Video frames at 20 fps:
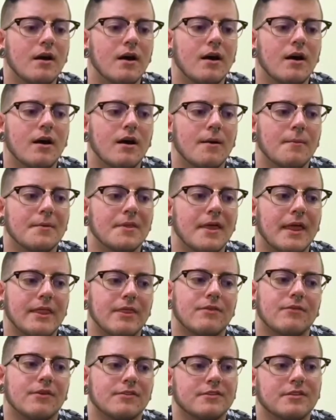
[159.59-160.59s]
Um, and
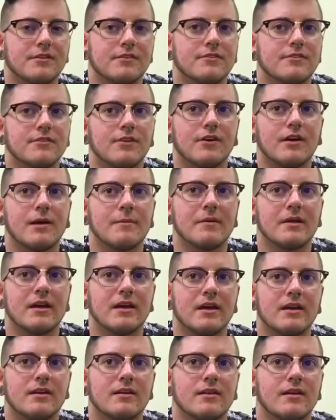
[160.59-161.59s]
then the residents start coming
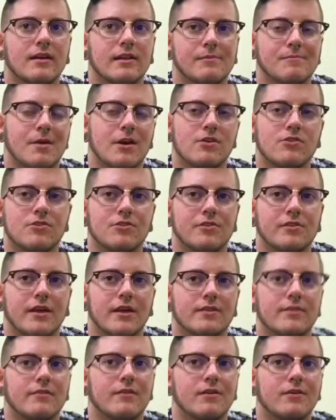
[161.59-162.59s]
in, and I make sure
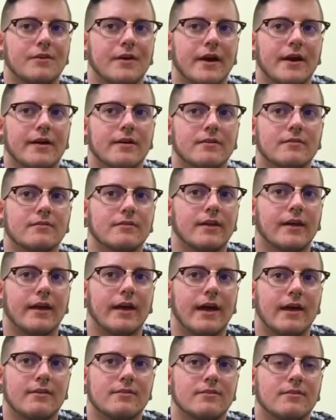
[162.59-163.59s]
like they're all right, and
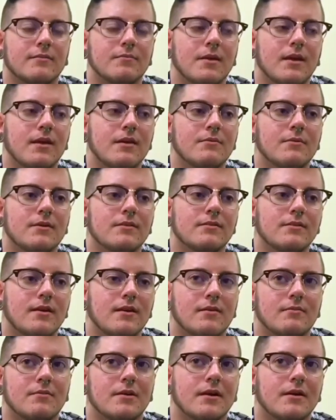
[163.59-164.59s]
like ask them, "Hey, what's
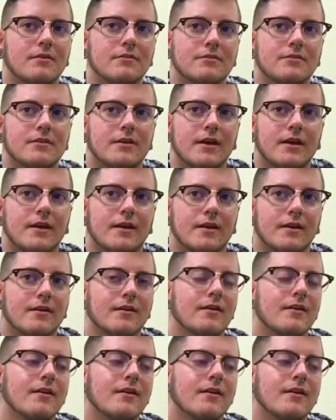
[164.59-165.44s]
up? How's your day?"